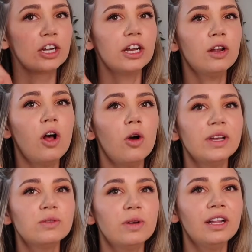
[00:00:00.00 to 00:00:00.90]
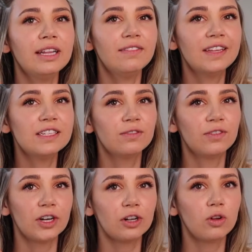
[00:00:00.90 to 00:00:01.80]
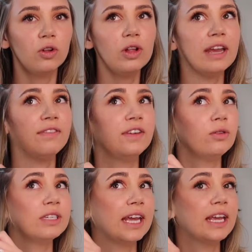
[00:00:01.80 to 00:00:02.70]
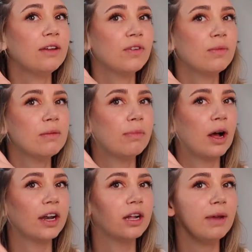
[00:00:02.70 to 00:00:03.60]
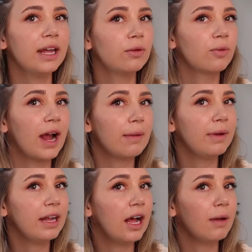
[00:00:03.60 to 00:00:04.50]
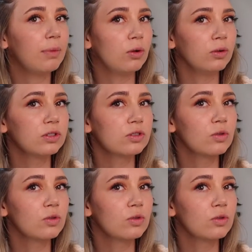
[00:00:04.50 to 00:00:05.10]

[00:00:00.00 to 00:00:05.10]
You're gonna always wanna leave this vertical. If you take it from the bottom and wrap it up old